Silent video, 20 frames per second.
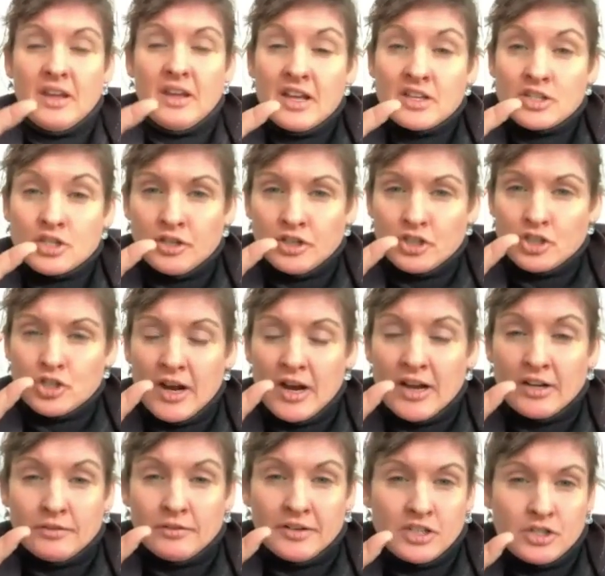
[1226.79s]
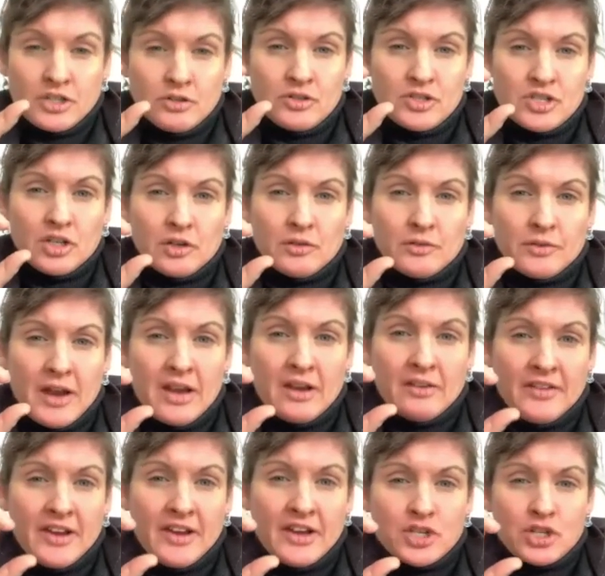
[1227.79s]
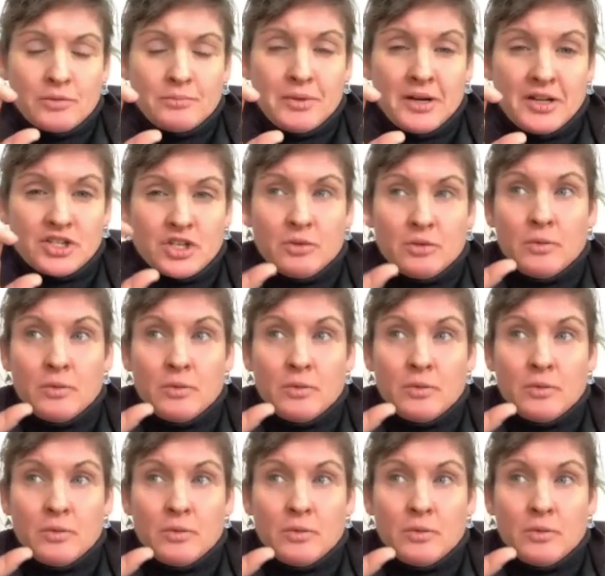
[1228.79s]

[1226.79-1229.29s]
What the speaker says: So you're trying to reduce your renovation budget